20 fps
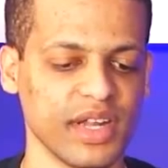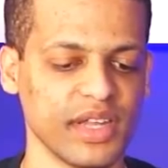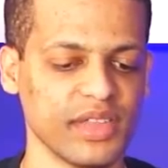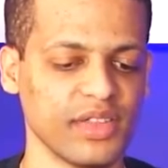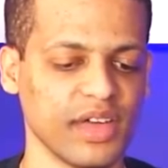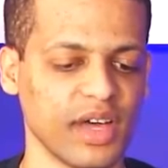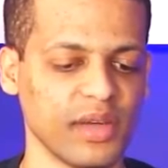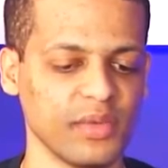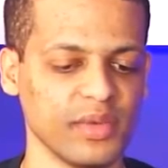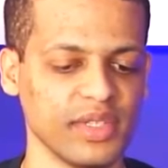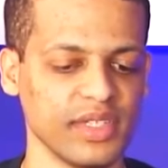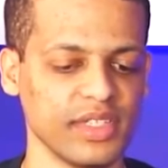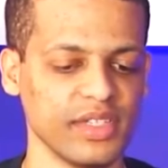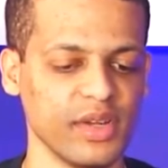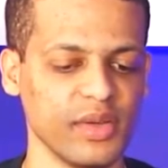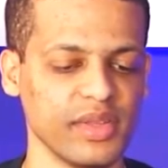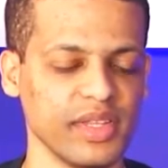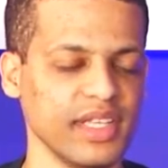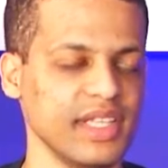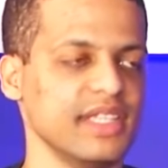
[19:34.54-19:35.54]
that I thought was, you
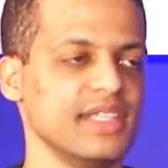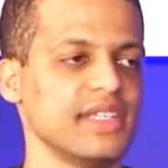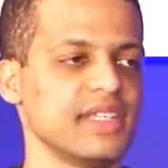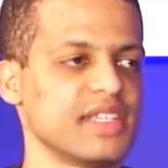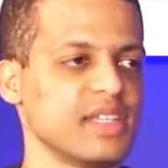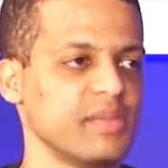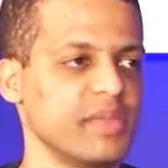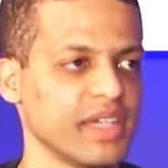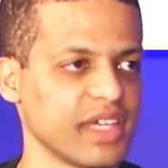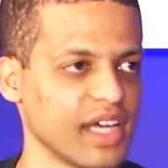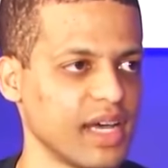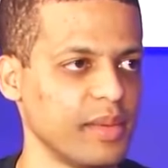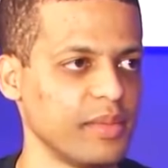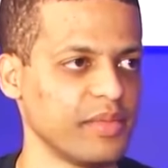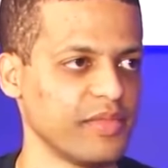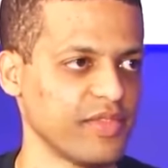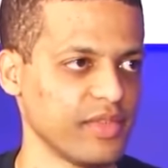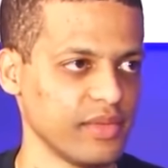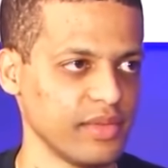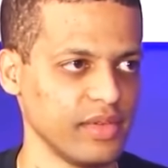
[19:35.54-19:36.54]
know, the easiest to pick
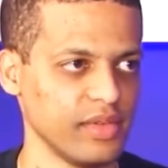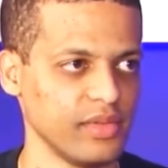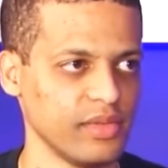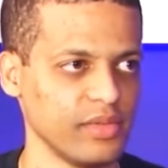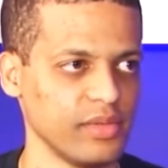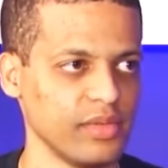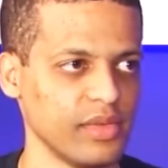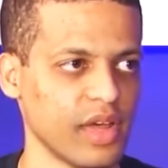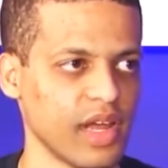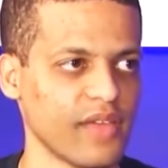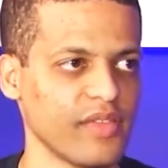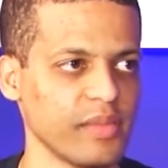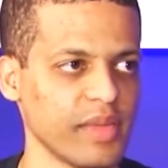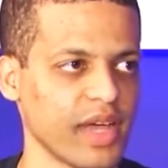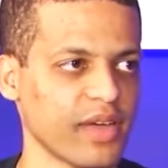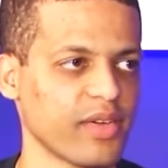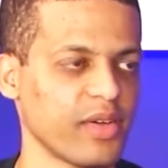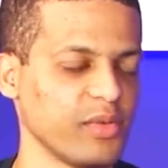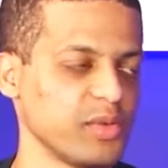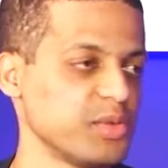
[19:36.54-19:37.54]
up, from which not is? having
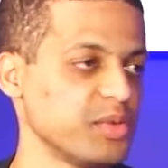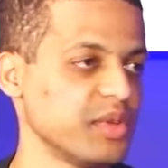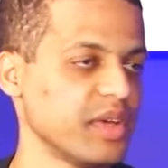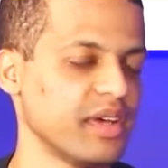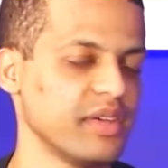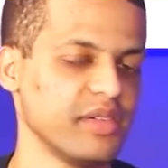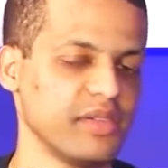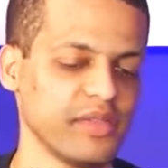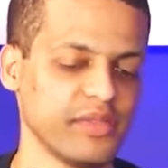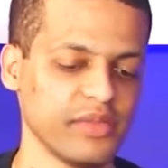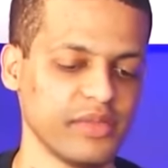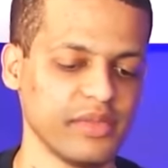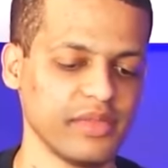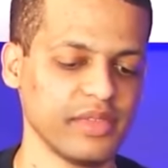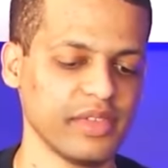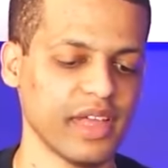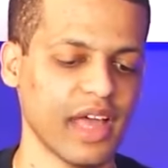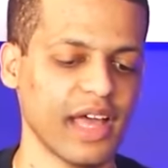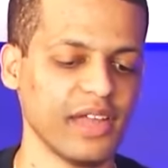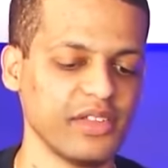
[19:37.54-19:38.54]
background. uh,
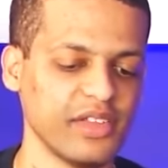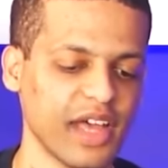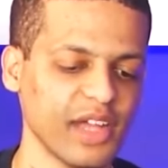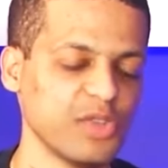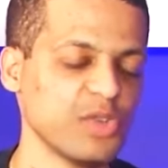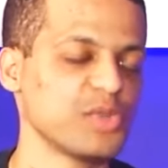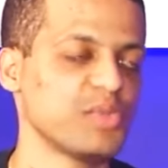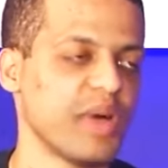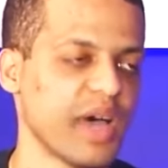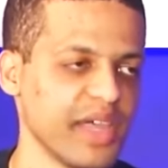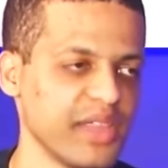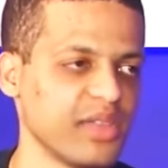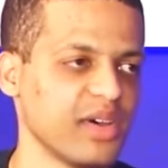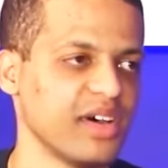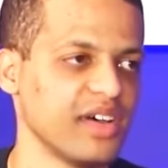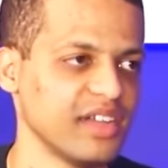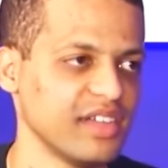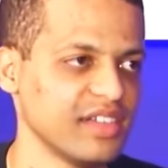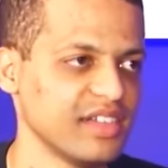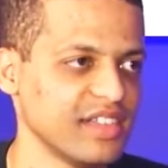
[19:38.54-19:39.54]
I, I, chose
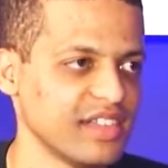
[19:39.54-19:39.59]
Python,